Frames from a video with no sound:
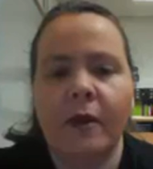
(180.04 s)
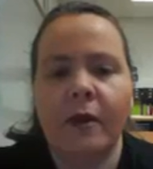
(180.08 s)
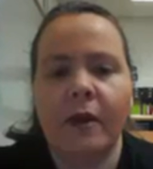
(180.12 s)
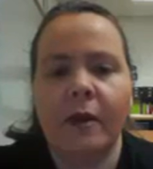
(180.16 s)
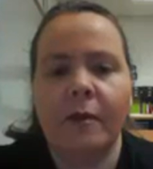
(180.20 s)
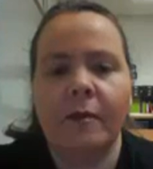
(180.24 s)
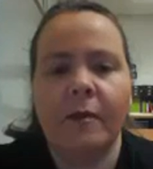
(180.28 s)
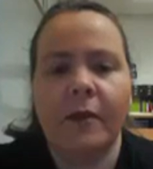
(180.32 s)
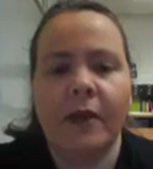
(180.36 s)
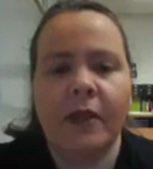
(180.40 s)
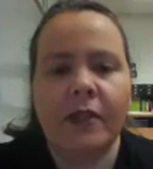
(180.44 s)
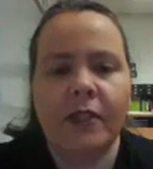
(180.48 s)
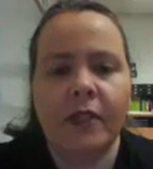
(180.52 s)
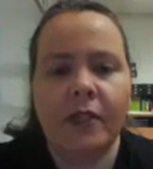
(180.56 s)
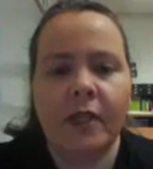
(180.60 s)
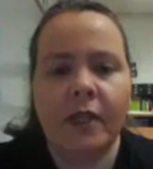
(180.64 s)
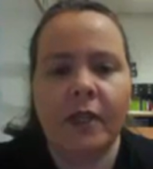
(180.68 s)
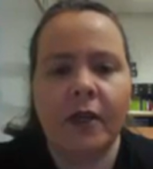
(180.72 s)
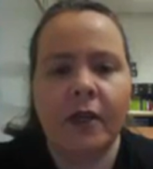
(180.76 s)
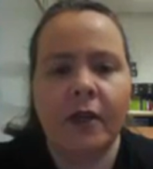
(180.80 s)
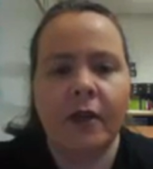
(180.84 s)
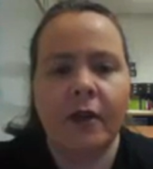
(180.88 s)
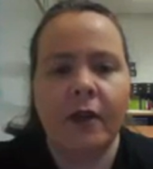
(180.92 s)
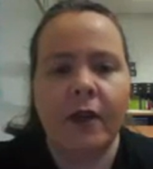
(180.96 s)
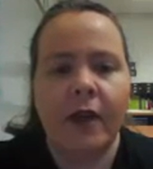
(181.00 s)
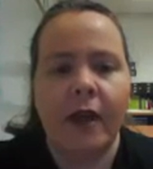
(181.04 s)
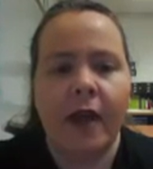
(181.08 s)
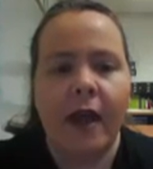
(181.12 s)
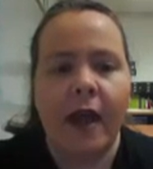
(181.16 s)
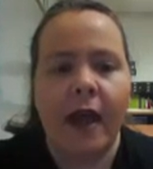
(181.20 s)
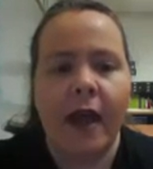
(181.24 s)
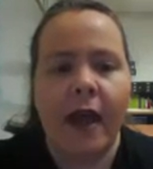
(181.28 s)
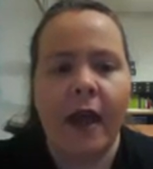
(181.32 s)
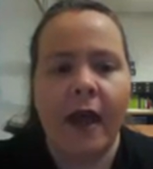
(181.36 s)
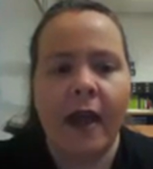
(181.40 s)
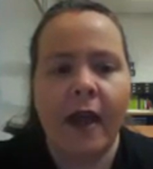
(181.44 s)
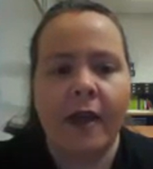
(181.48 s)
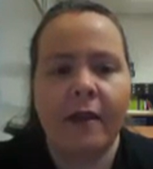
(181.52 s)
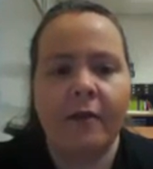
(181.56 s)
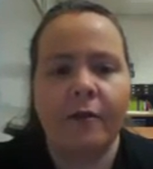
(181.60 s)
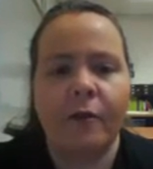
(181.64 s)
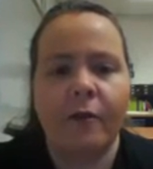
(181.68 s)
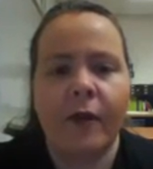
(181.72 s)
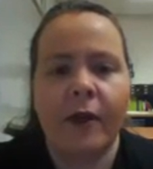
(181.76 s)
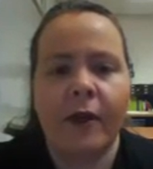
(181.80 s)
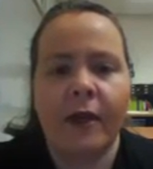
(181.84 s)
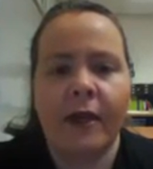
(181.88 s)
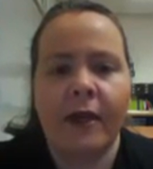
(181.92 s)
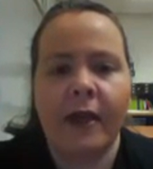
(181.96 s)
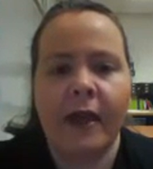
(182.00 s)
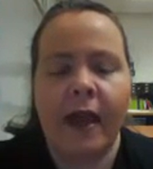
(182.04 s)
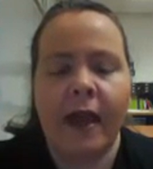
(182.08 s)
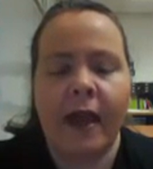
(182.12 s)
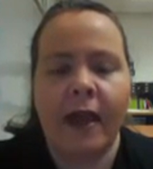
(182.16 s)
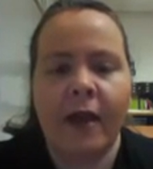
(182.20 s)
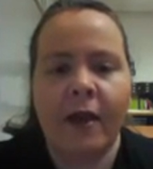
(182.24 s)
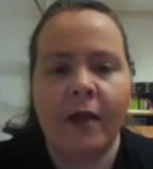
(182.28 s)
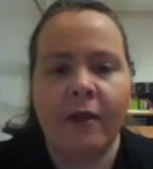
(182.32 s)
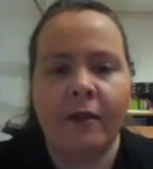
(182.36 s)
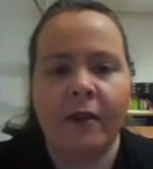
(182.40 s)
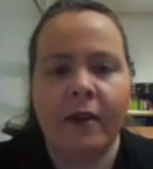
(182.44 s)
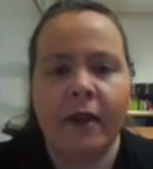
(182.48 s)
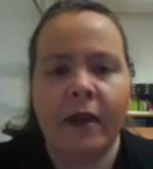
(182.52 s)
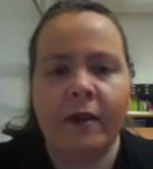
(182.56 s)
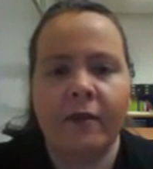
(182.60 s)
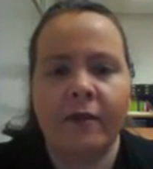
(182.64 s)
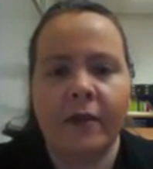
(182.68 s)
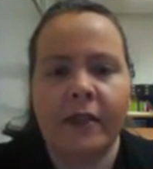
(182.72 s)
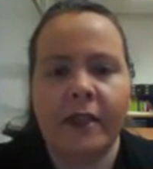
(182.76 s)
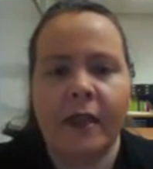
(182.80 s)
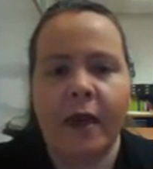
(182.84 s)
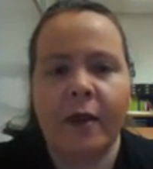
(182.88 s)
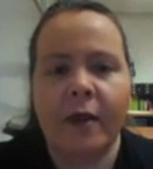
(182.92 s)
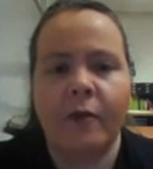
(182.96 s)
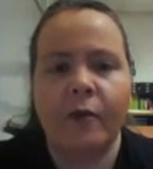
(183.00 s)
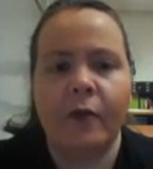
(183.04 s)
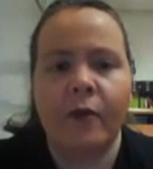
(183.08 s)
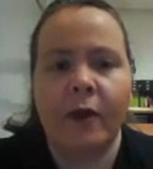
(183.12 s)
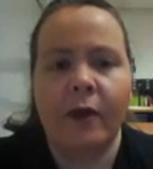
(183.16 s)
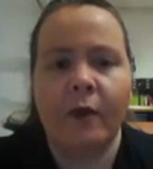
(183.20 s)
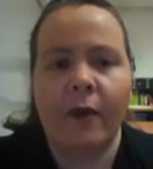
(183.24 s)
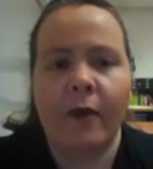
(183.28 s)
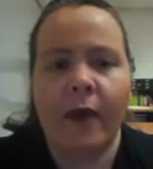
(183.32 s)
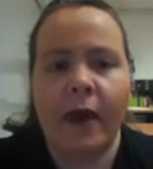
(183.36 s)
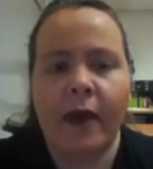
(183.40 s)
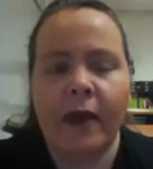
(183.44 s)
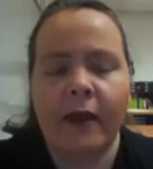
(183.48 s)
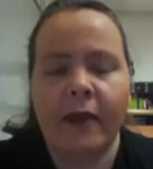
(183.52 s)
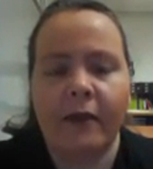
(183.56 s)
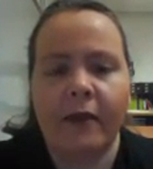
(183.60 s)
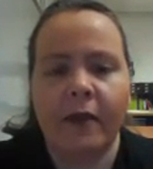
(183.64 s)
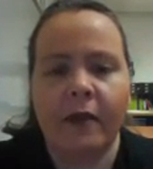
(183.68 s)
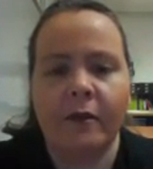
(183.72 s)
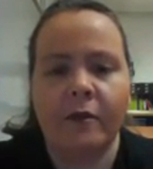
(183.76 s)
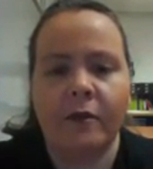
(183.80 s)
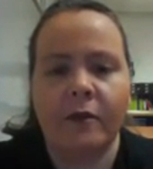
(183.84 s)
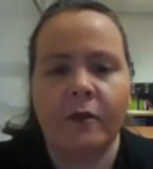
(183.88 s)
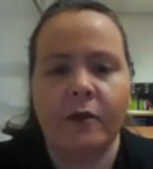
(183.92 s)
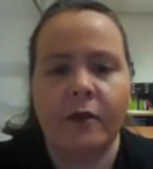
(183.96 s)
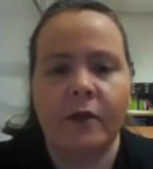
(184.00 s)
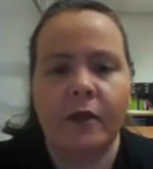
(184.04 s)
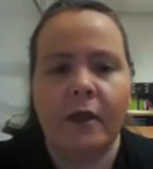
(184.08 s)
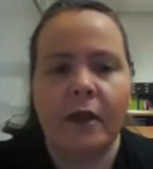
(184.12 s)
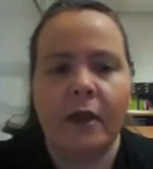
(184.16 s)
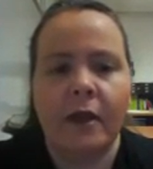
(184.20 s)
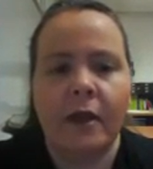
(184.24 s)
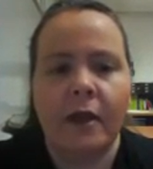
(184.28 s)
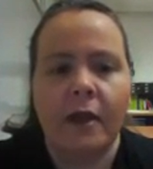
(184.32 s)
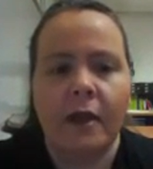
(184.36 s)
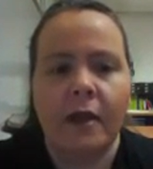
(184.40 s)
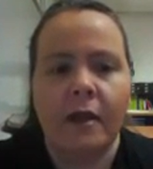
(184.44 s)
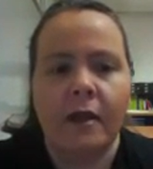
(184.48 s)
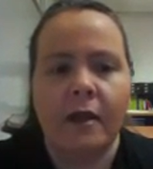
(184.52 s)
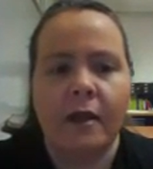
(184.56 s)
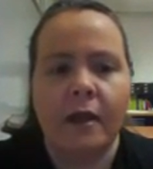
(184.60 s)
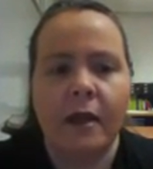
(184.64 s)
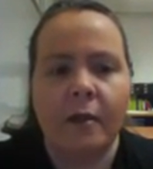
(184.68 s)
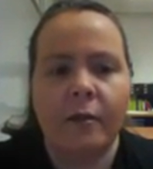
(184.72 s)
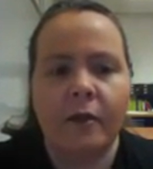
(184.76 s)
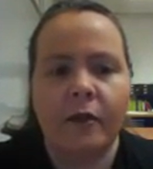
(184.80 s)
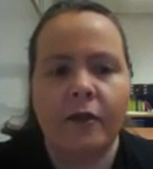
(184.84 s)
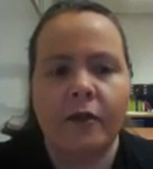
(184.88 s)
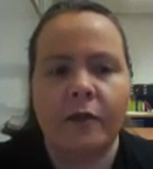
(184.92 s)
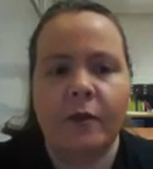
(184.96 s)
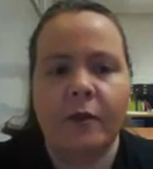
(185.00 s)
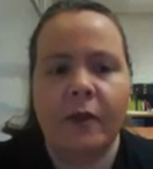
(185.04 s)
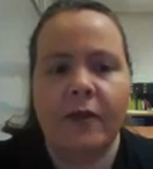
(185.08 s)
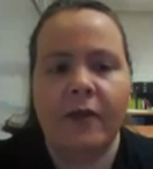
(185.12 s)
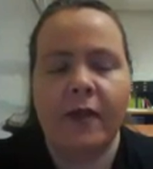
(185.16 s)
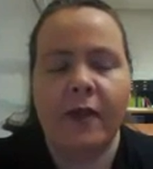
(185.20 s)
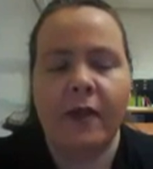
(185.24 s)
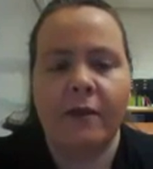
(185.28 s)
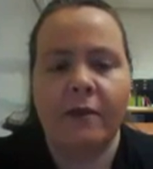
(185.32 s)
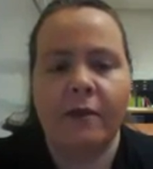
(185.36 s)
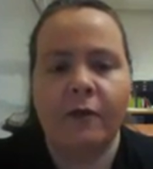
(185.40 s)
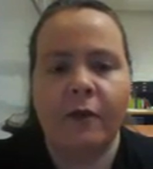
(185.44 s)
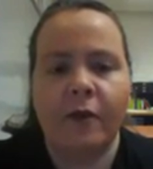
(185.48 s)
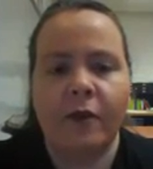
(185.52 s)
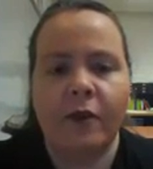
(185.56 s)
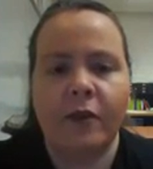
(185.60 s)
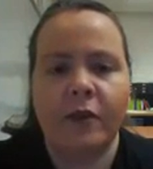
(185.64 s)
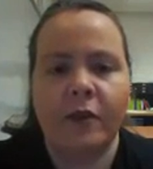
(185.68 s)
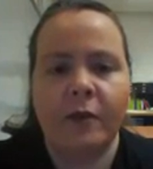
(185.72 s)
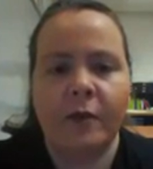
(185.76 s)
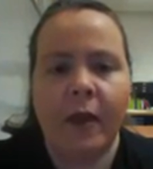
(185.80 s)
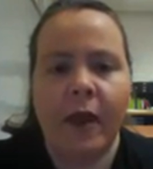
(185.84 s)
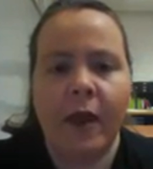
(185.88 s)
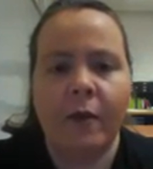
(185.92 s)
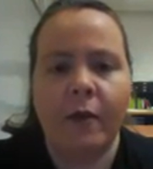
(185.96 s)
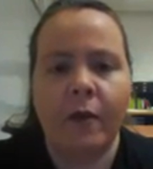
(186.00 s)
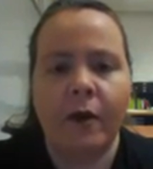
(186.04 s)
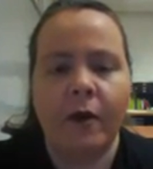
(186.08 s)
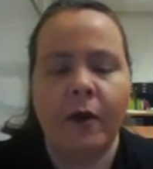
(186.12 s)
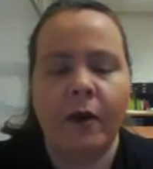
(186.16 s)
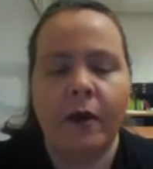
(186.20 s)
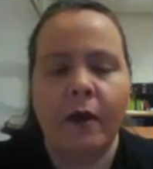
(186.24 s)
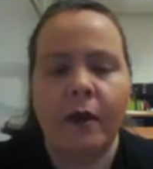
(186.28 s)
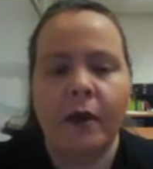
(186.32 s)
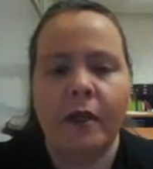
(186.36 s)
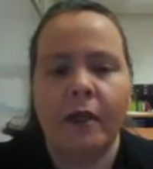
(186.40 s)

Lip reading: want to mention here, I have written out every time rewriting those numbers with that first power.